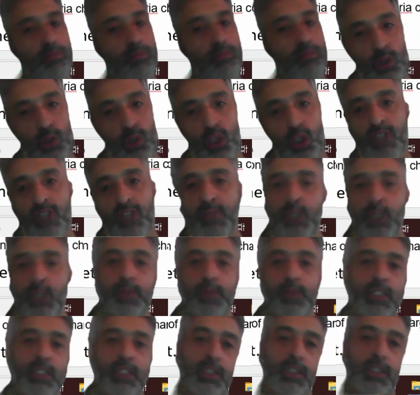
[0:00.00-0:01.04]
Unit of
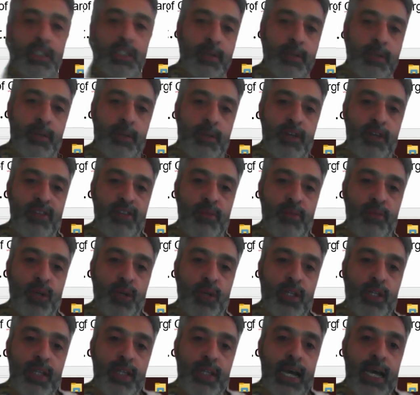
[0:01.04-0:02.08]
measurement is the number of
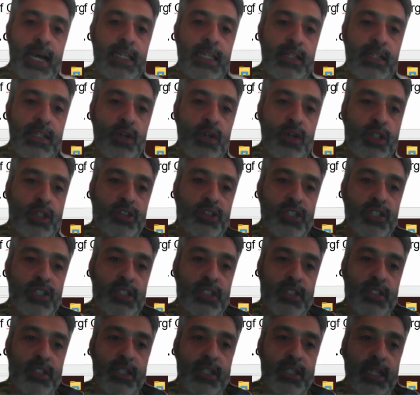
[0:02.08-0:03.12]
employees at these cost
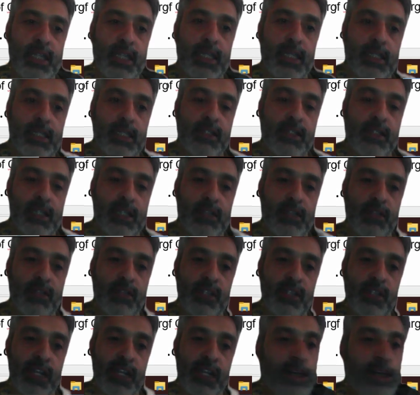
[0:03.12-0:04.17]
centers, and then center will
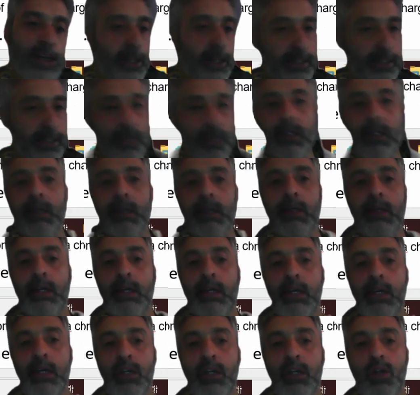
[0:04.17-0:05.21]
send it.
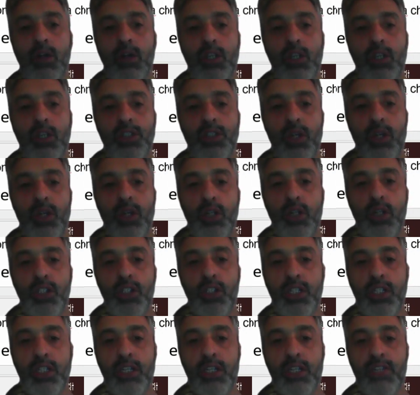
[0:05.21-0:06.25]
Cost recorded cost
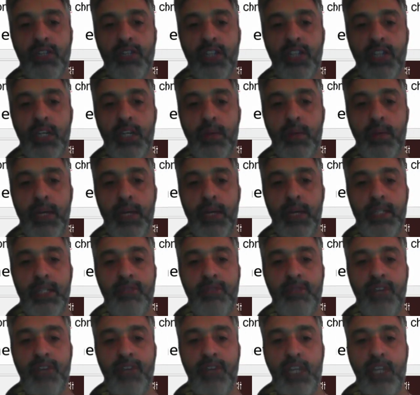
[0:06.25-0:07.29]
center cafeteria by
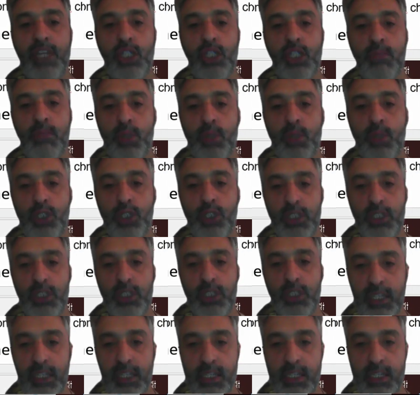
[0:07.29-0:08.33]
financial postings,
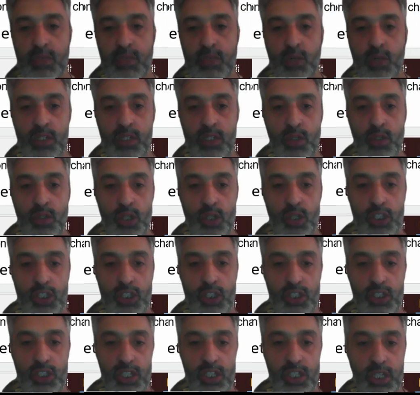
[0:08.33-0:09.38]
and this is what is cost
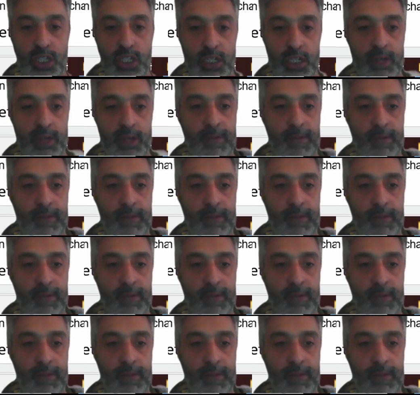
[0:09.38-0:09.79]
is incurred.